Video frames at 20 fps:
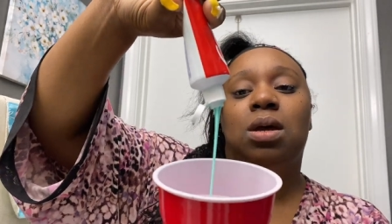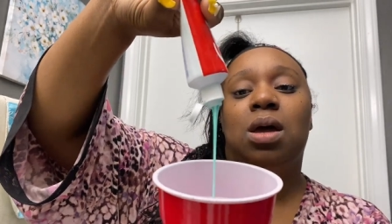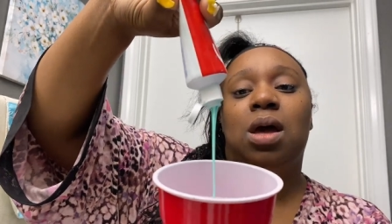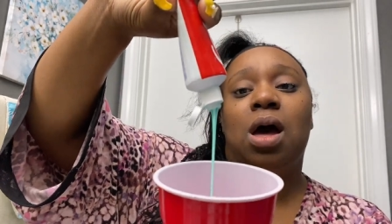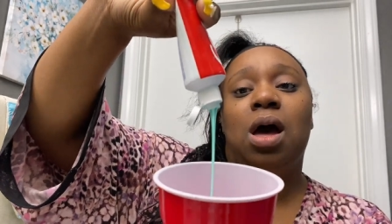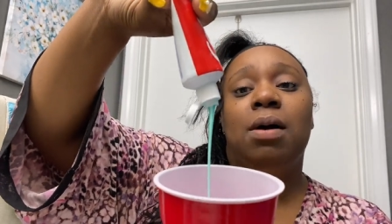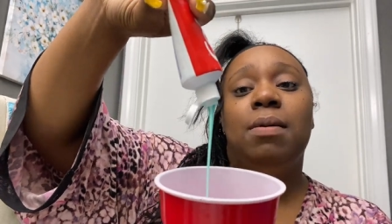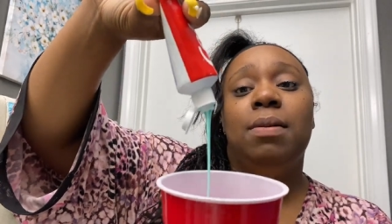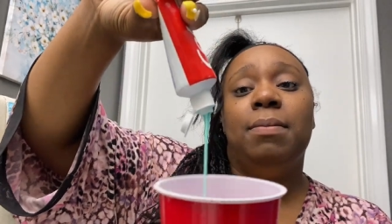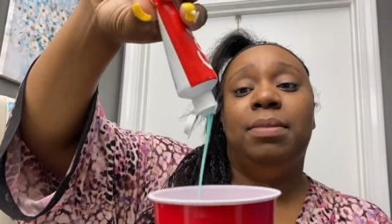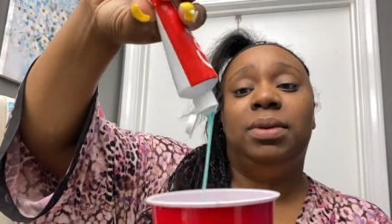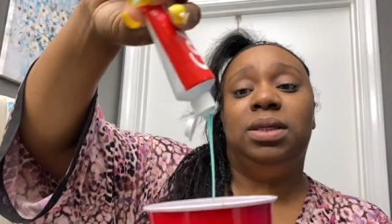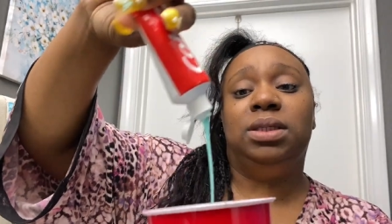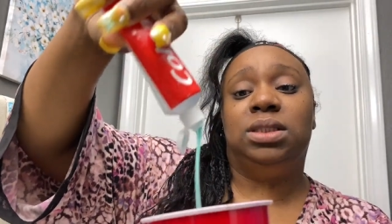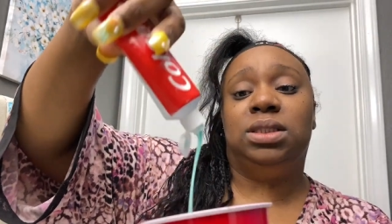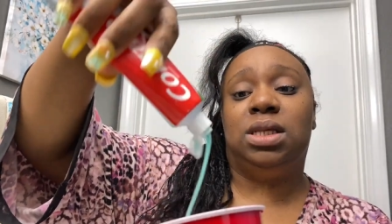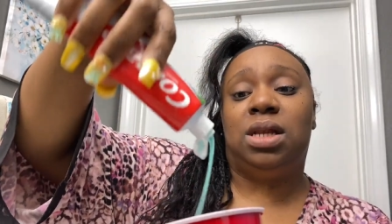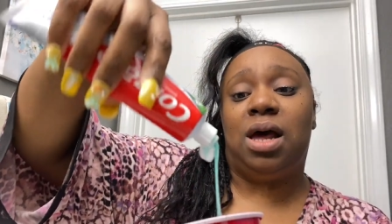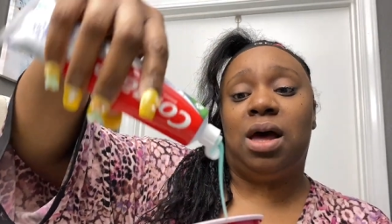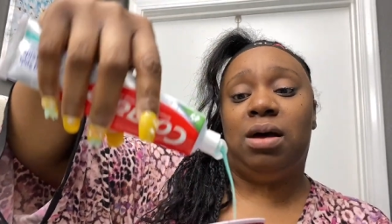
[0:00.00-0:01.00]
I'm gonna
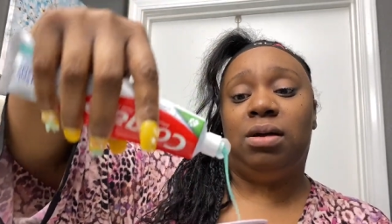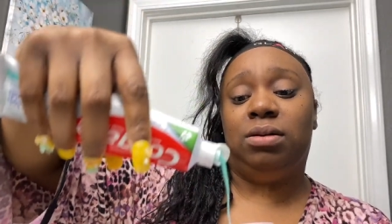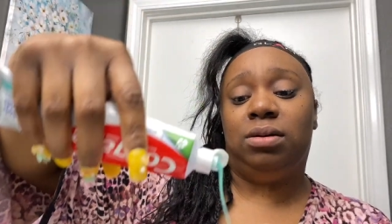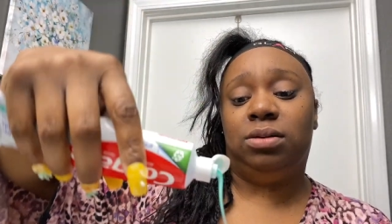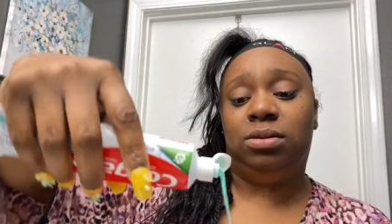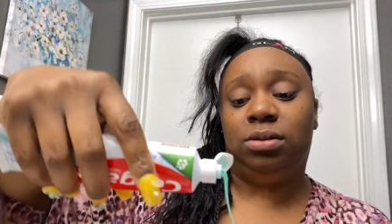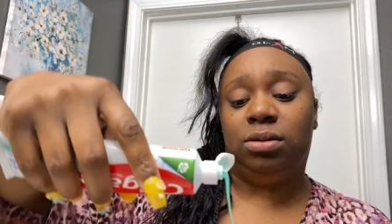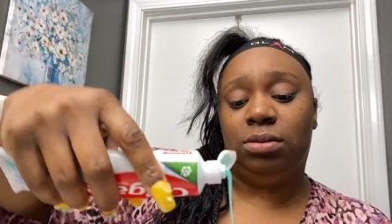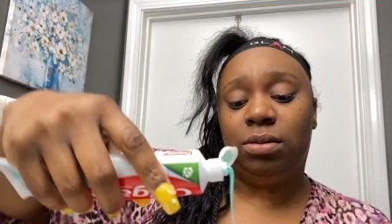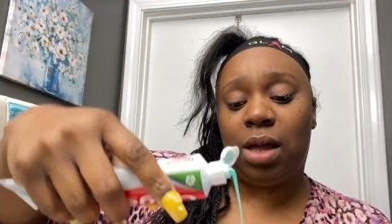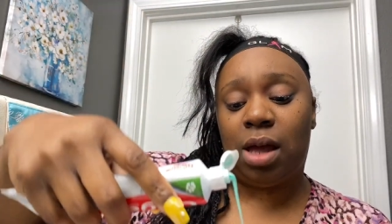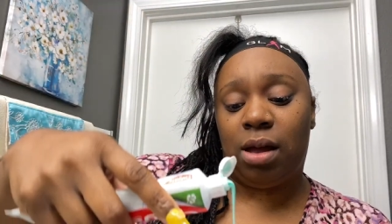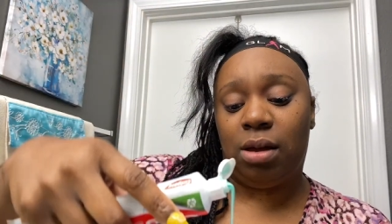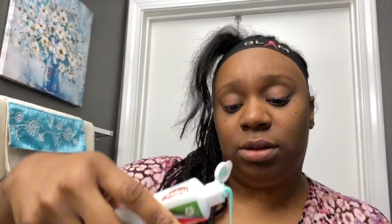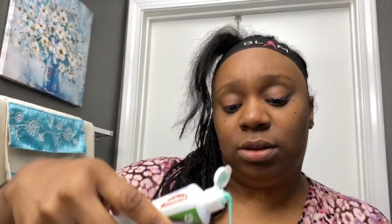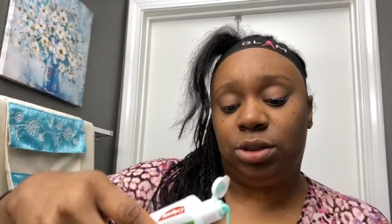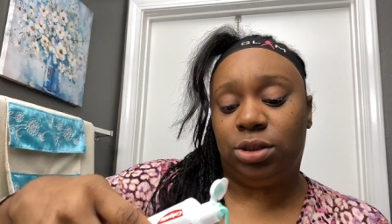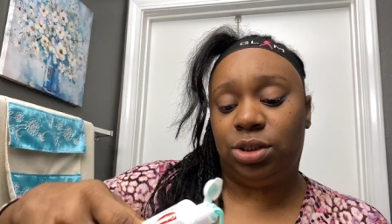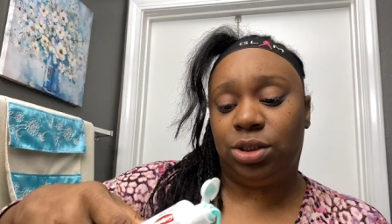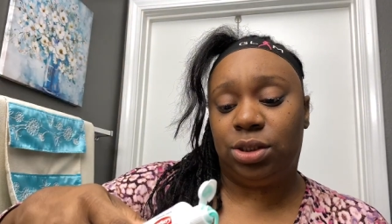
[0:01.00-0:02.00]
mix it all up. I
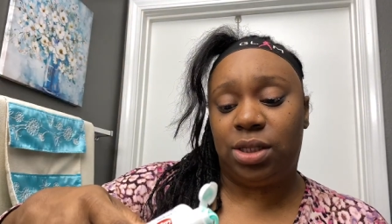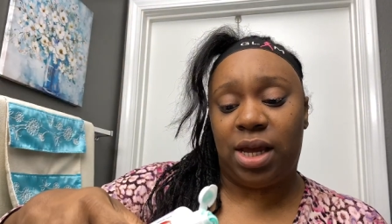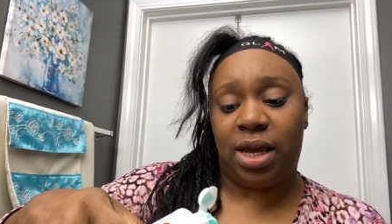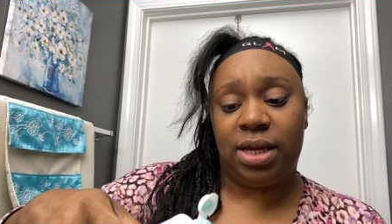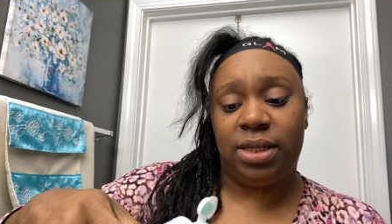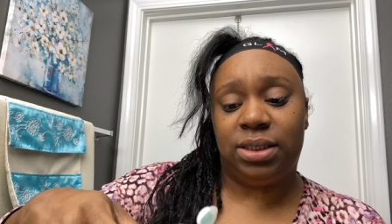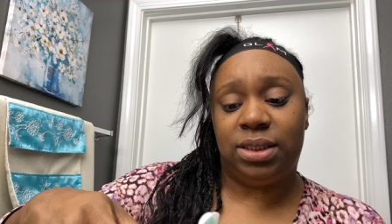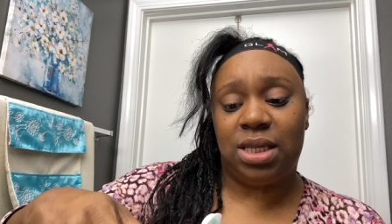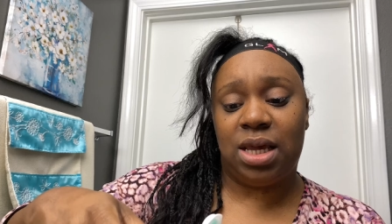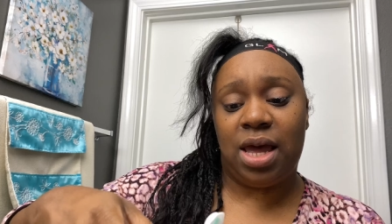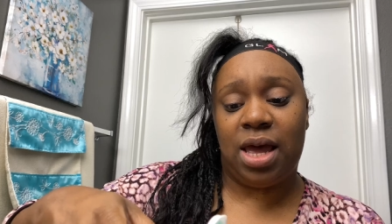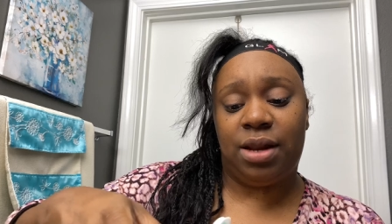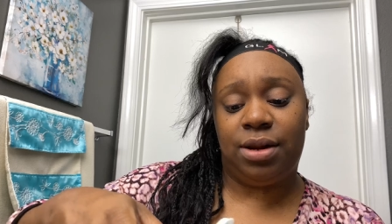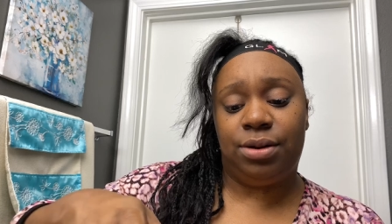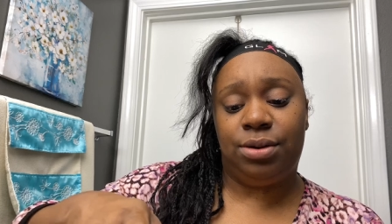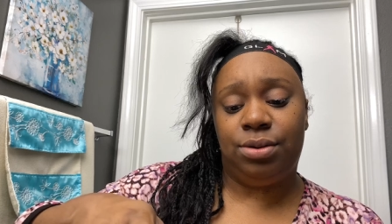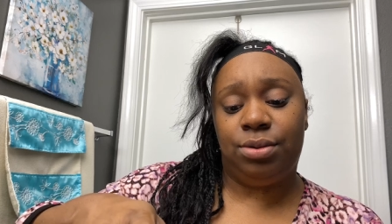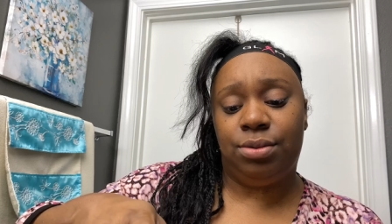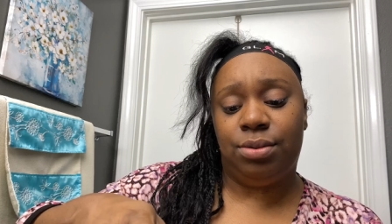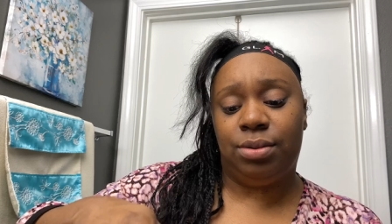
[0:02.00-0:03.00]
don't, they ain't say how to
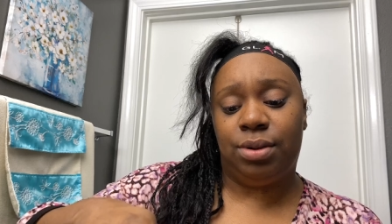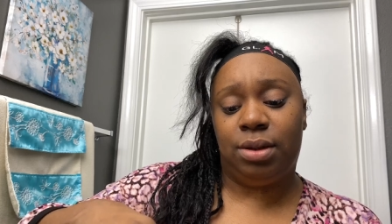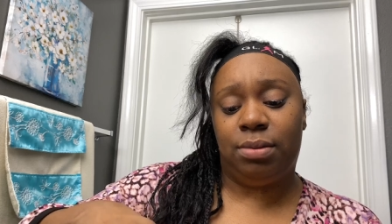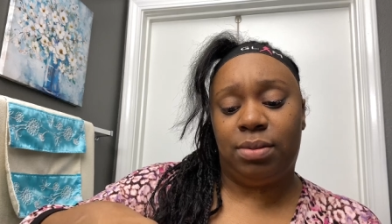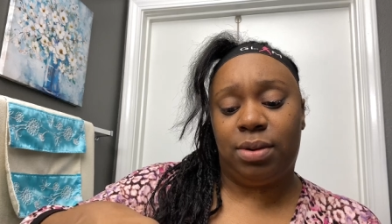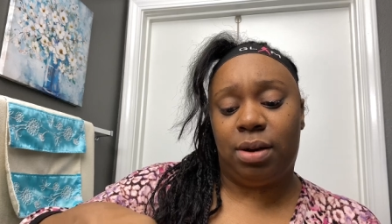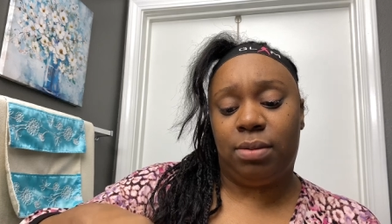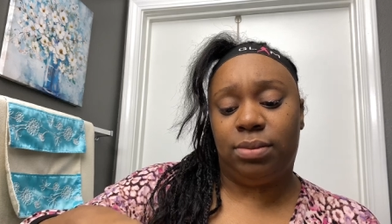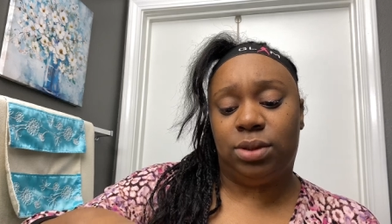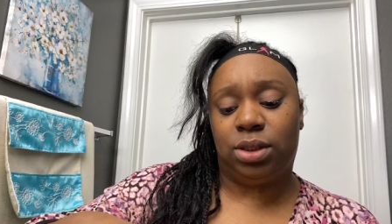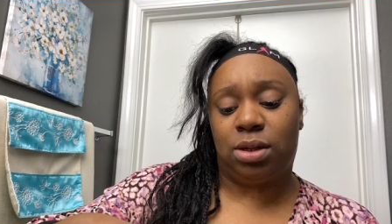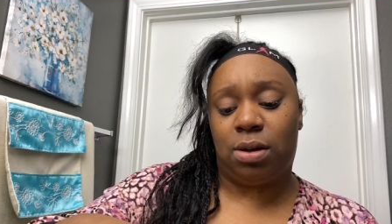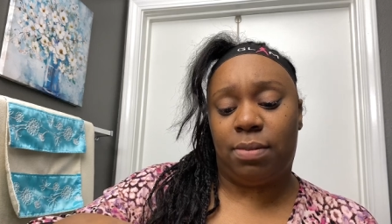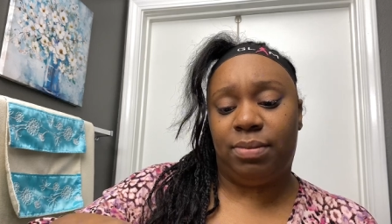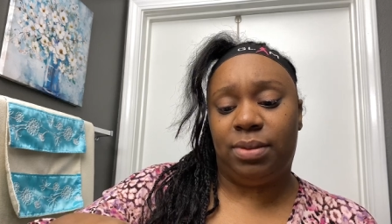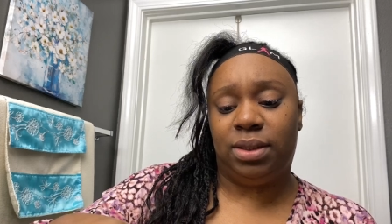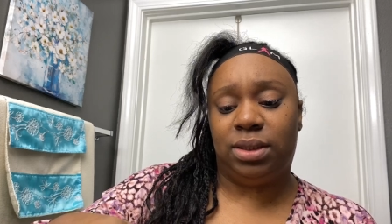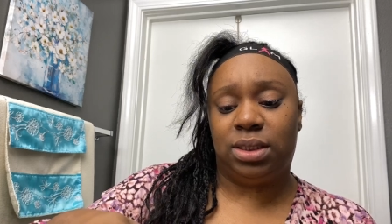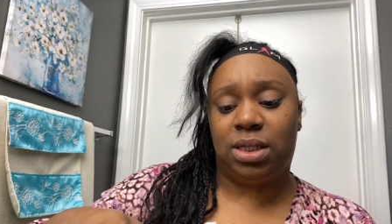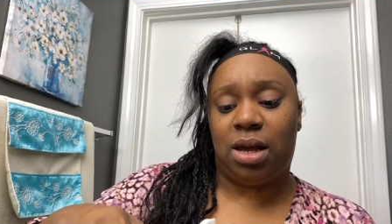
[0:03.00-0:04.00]
do it, but I'm just gonna
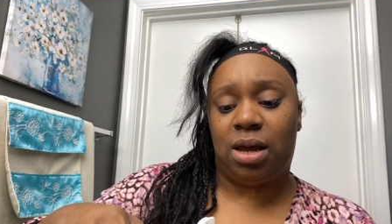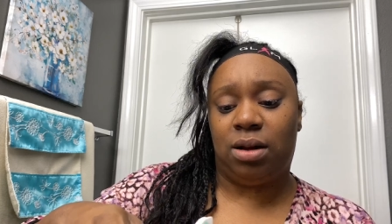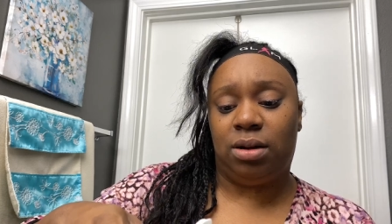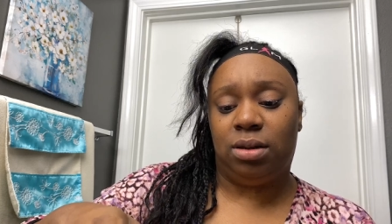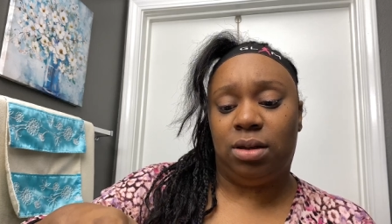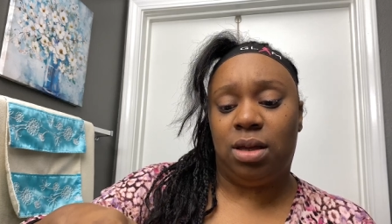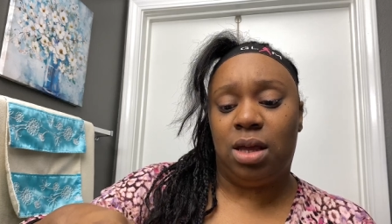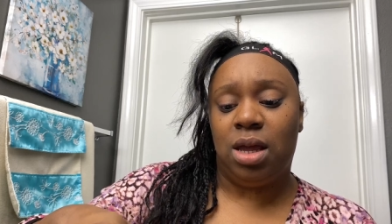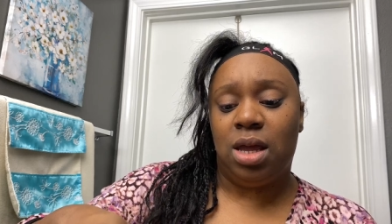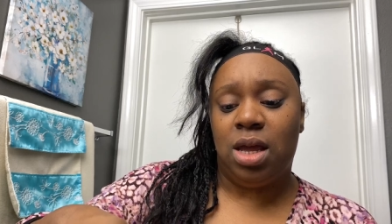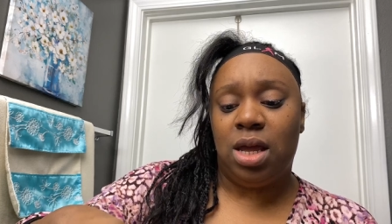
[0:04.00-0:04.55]
mix it all up.